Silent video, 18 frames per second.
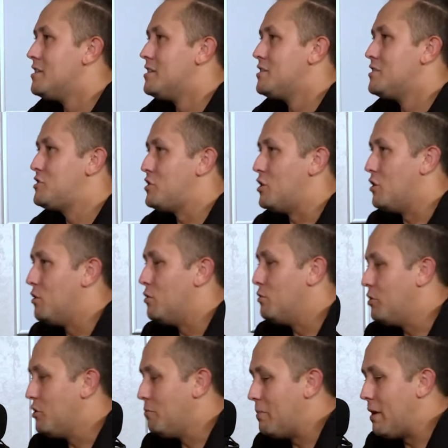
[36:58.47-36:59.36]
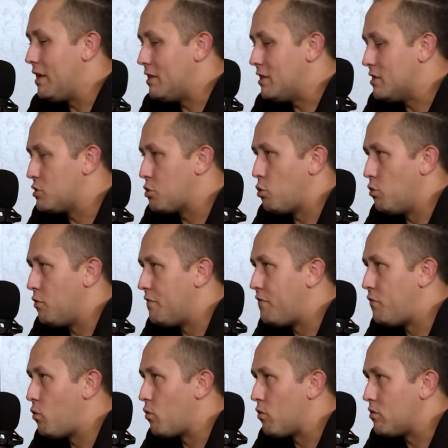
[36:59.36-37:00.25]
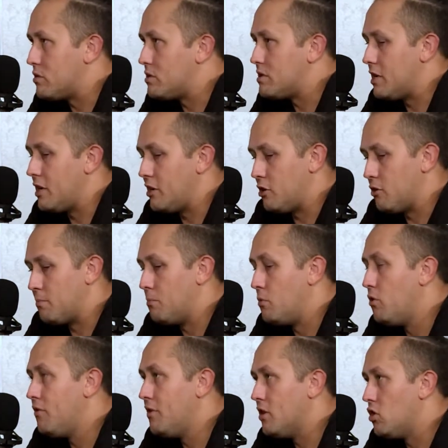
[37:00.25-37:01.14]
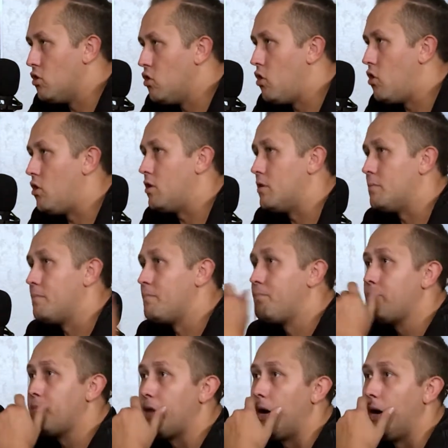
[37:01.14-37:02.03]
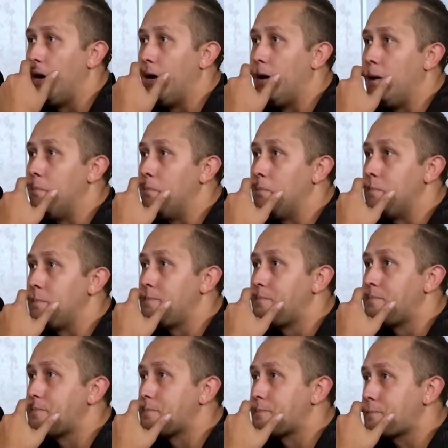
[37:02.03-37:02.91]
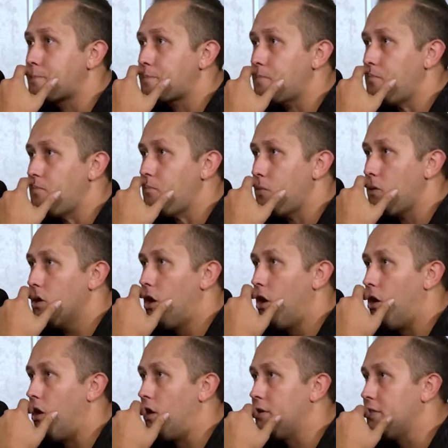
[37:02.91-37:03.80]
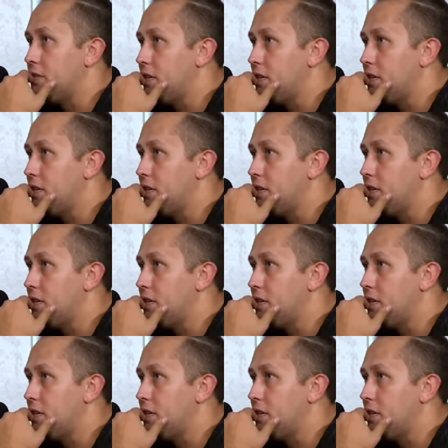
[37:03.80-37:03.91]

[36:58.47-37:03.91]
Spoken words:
So you make this whole force and you're moving along. On